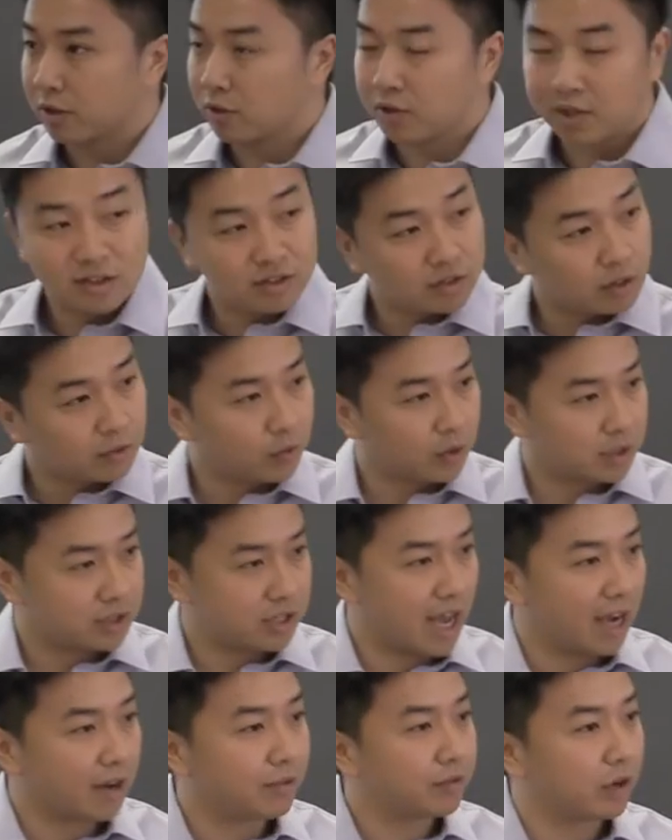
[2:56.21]
So these are for
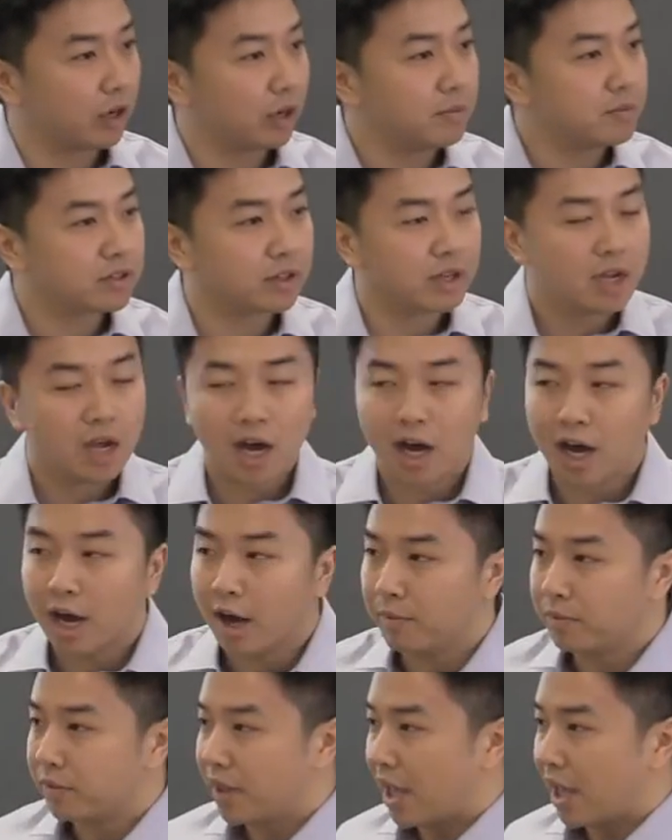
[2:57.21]
tech firms um,